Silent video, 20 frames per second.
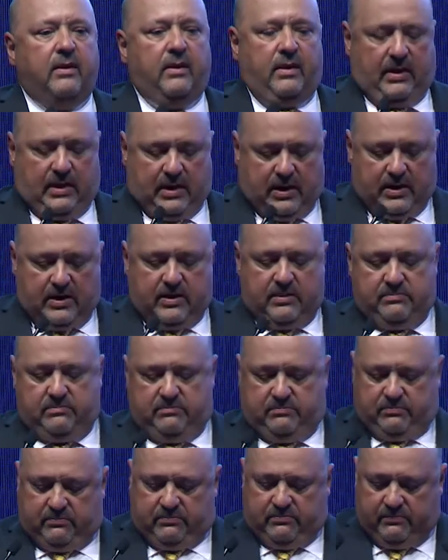
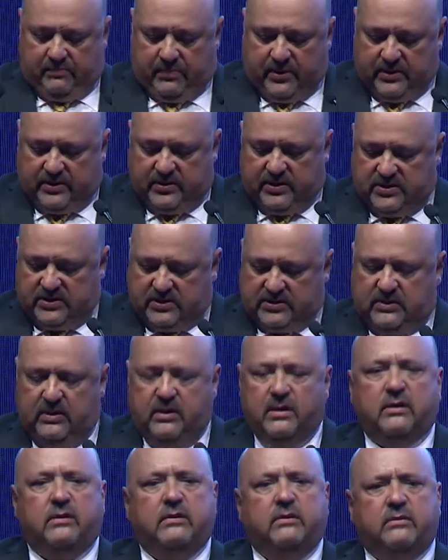But there's
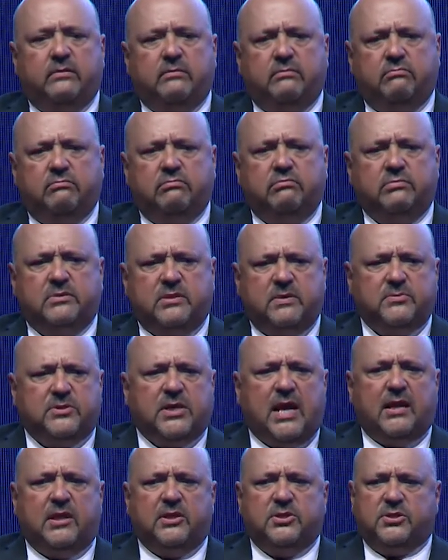some
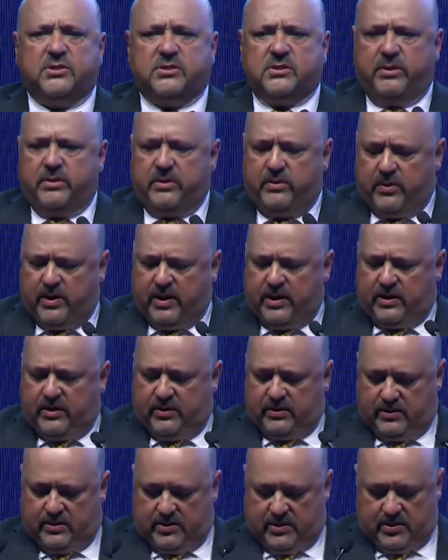challenges on the way
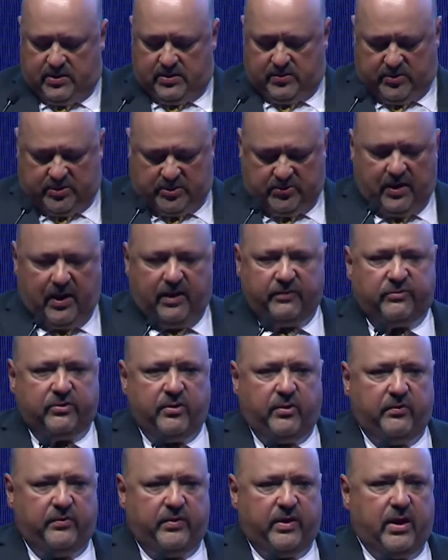which we have to
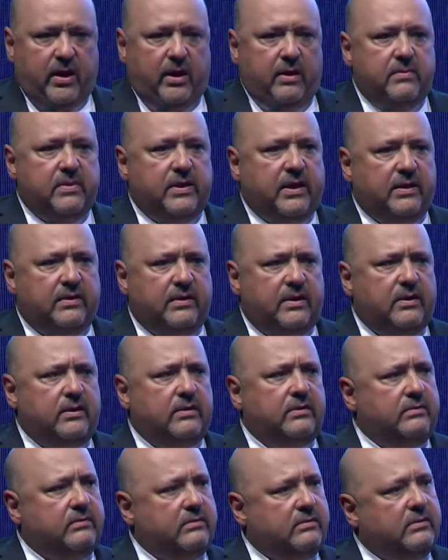overcome, and I think
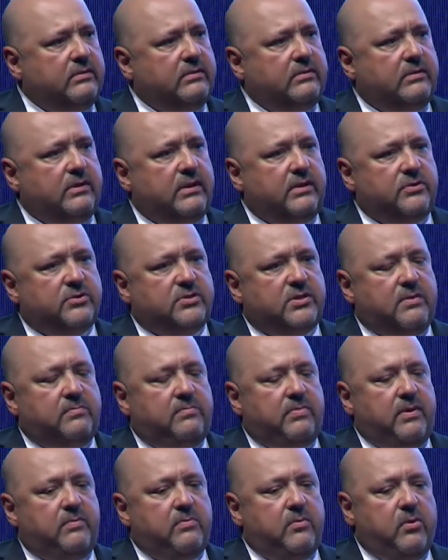those could
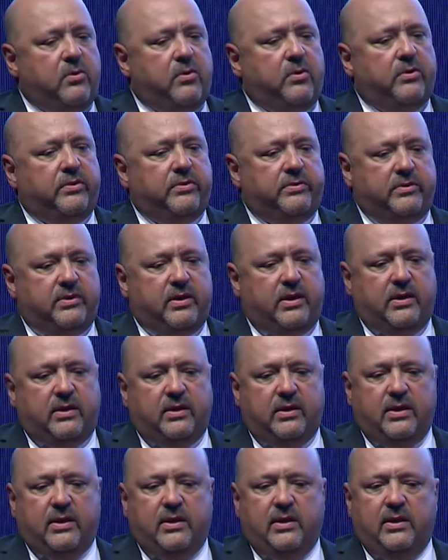be more
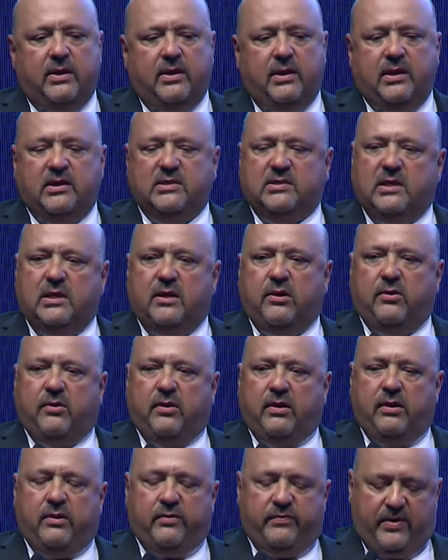easily
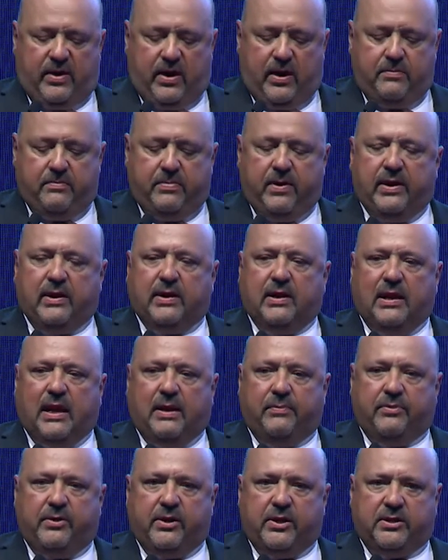overcome by
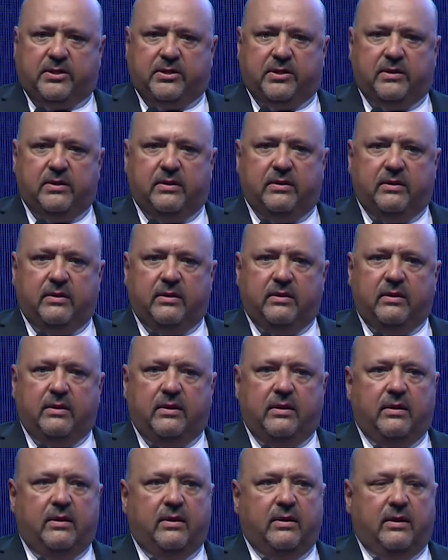collaboration.
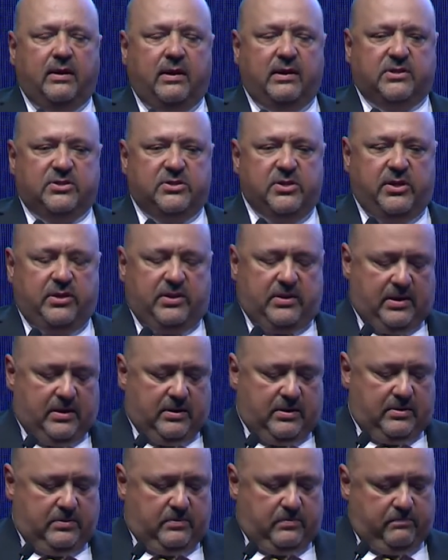It's not,
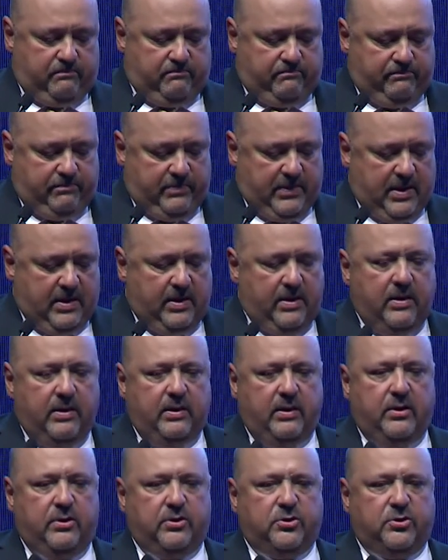I've